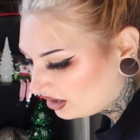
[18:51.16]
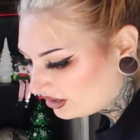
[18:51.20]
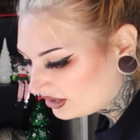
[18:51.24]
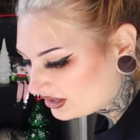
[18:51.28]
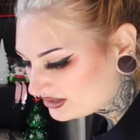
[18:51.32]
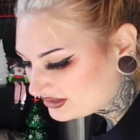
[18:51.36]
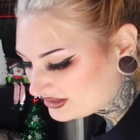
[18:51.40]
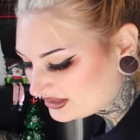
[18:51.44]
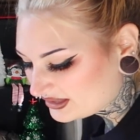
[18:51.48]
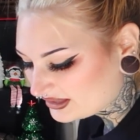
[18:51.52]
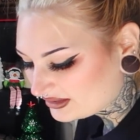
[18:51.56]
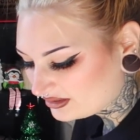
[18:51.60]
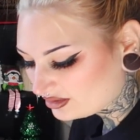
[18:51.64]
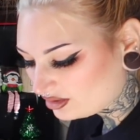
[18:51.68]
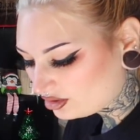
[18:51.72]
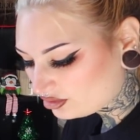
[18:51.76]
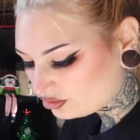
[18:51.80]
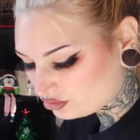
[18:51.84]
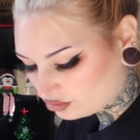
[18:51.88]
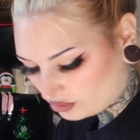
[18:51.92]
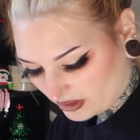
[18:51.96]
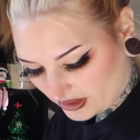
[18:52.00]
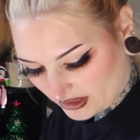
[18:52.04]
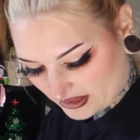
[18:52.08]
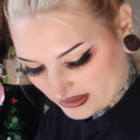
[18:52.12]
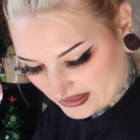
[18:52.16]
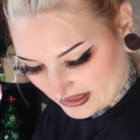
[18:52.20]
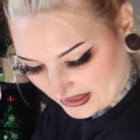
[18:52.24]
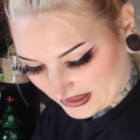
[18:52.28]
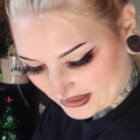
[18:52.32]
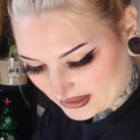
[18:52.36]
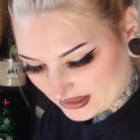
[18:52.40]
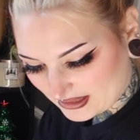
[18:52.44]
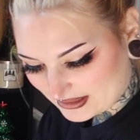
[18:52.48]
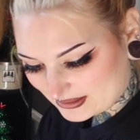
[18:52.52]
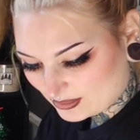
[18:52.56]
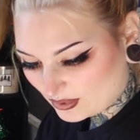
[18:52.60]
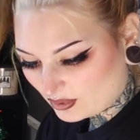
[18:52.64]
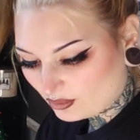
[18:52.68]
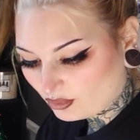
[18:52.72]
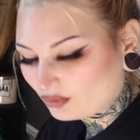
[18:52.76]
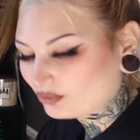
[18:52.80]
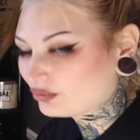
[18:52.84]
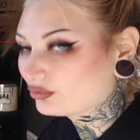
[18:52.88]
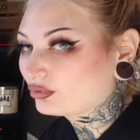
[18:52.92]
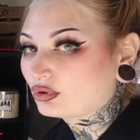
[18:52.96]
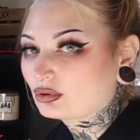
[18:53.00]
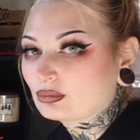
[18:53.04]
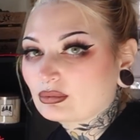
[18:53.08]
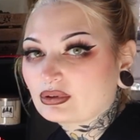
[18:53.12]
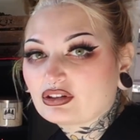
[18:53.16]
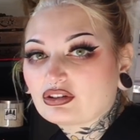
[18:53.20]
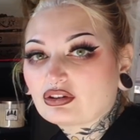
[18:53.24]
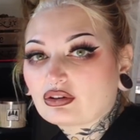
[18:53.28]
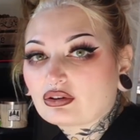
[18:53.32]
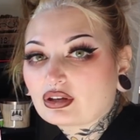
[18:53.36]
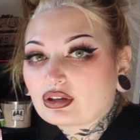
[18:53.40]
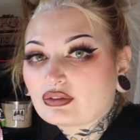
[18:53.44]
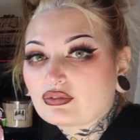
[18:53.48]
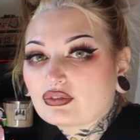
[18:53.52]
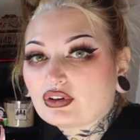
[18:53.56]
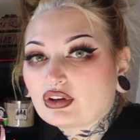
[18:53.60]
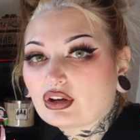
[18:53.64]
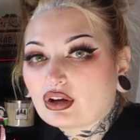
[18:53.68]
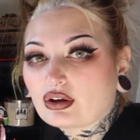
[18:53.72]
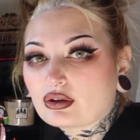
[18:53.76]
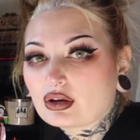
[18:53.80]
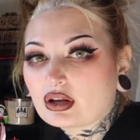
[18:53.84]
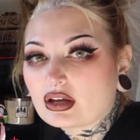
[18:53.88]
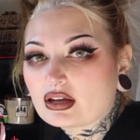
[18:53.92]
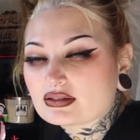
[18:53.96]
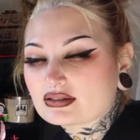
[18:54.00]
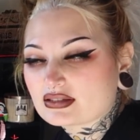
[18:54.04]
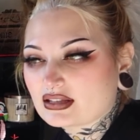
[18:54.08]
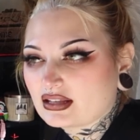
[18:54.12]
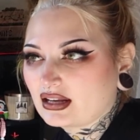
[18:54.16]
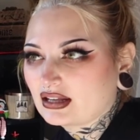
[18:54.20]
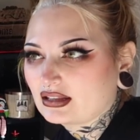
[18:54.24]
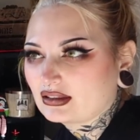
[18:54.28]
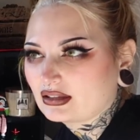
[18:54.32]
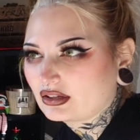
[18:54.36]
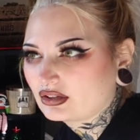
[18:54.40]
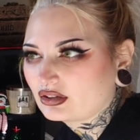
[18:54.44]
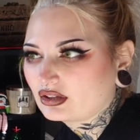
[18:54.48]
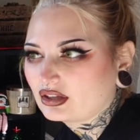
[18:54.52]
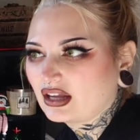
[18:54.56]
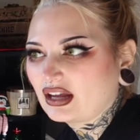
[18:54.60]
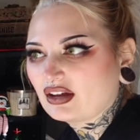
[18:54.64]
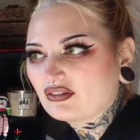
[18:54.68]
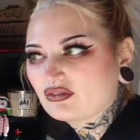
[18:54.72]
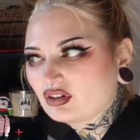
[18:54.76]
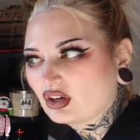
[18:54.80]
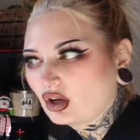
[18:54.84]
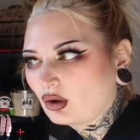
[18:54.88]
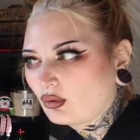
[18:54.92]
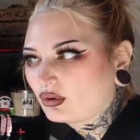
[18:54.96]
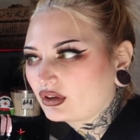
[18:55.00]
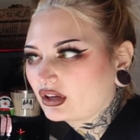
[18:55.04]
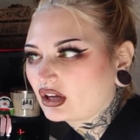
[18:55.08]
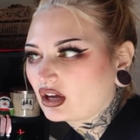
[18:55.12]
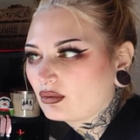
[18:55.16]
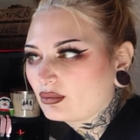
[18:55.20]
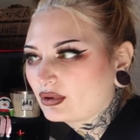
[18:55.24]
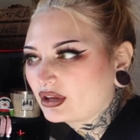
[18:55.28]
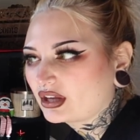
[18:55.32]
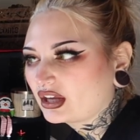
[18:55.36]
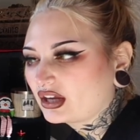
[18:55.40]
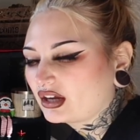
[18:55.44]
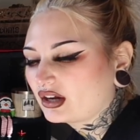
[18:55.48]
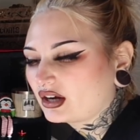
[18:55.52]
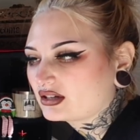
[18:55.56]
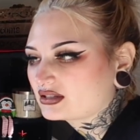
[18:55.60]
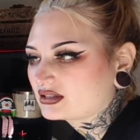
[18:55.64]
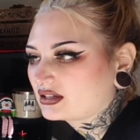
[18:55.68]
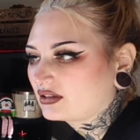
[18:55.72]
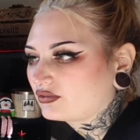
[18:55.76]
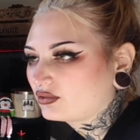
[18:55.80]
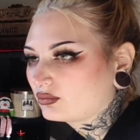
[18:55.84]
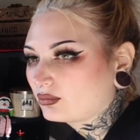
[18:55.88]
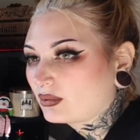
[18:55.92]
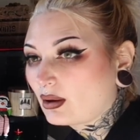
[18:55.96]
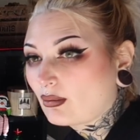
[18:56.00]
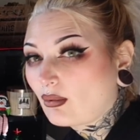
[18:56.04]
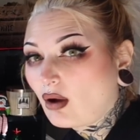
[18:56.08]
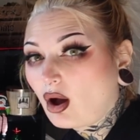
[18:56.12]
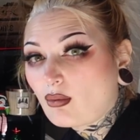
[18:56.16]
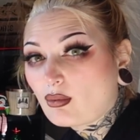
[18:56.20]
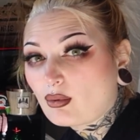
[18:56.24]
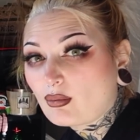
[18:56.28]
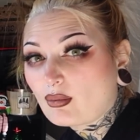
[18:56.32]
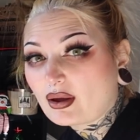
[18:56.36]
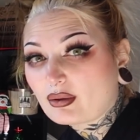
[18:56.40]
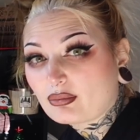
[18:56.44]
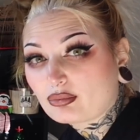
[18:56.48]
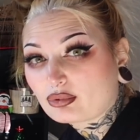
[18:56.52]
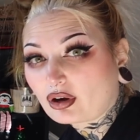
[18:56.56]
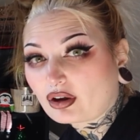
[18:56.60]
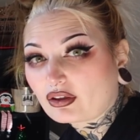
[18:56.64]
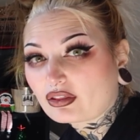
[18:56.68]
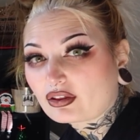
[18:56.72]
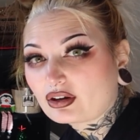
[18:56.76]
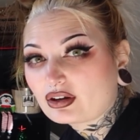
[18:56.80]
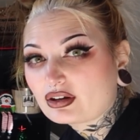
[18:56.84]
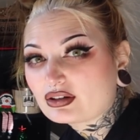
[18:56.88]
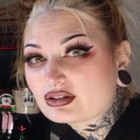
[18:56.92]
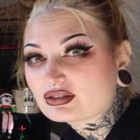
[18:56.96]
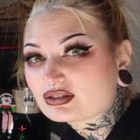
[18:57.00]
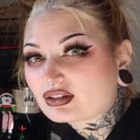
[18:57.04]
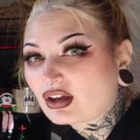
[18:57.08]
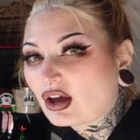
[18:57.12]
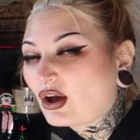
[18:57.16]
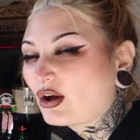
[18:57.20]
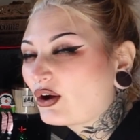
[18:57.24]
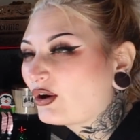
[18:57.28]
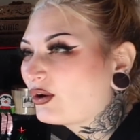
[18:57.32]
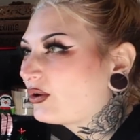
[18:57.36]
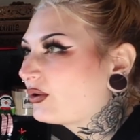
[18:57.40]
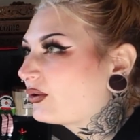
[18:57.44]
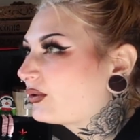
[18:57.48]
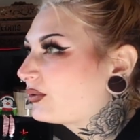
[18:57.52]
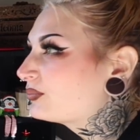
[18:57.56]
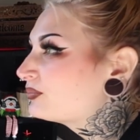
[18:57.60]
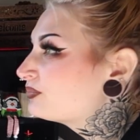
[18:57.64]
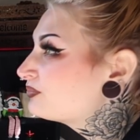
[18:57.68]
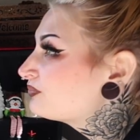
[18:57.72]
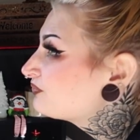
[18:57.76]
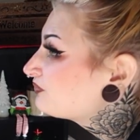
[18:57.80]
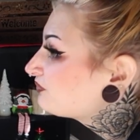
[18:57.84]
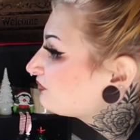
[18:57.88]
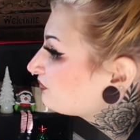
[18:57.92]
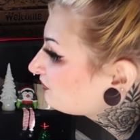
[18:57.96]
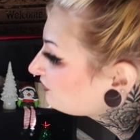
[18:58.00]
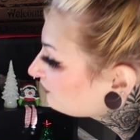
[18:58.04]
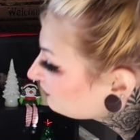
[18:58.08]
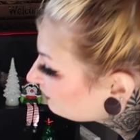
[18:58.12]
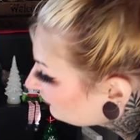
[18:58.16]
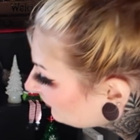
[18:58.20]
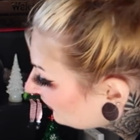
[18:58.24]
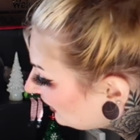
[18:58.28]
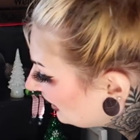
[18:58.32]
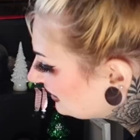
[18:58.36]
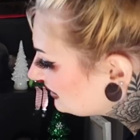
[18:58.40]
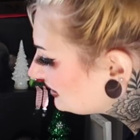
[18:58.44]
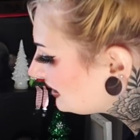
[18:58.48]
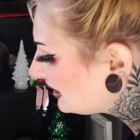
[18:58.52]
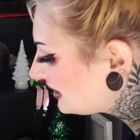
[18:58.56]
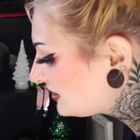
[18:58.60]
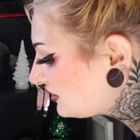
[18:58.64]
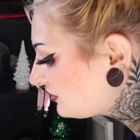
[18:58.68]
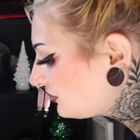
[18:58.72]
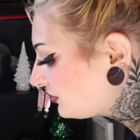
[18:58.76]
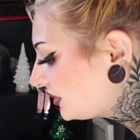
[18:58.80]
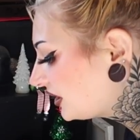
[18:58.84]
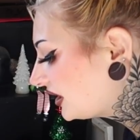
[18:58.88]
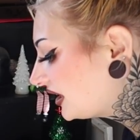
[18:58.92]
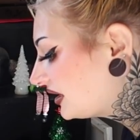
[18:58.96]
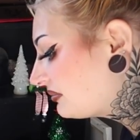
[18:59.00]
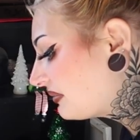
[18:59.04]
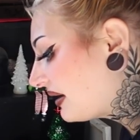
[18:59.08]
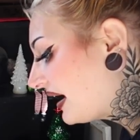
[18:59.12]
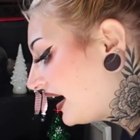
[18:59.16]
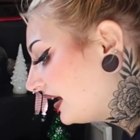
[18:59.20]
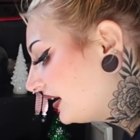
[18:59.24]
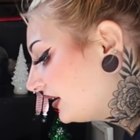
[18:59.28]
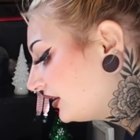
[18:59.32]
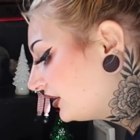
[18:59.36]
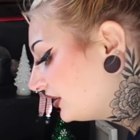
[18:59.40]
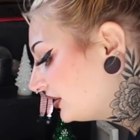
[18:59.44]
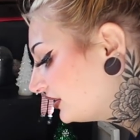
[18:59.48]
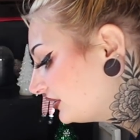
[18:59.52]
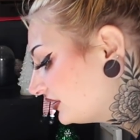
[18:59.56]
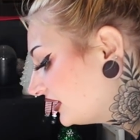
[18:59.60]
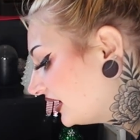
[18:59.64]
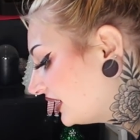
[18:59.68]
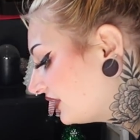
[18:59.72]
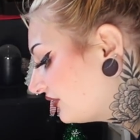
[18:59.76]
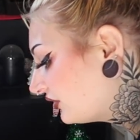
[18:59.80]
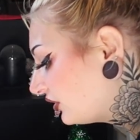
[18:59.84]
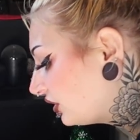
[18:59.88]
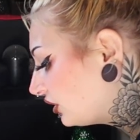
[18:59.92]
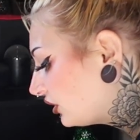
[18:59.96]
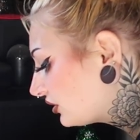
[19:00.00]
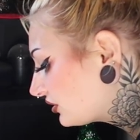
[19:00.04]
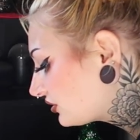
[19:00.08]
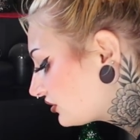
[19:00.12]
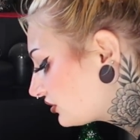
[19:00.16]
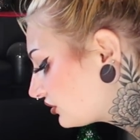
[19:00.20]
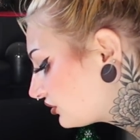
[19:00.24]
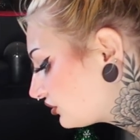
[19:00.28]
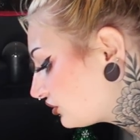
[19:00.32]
Honestly, little trinkets like this people normally don't even notice, and I literally have no one coming here except for my mom and my brother, so doesn't really matter if it looks